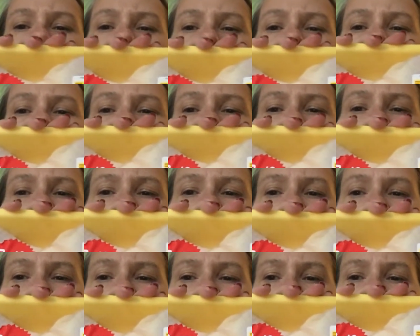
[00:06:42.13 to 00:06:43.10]
these
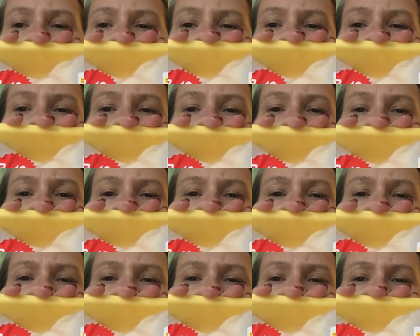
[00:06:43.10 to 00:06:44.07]
uh, chicken
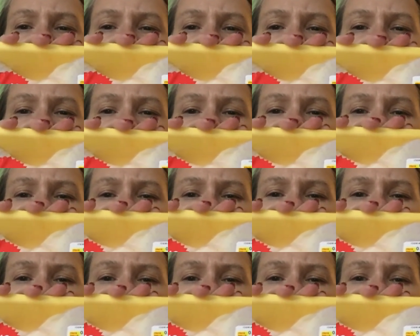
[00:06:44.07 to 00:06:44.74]
leg quarters.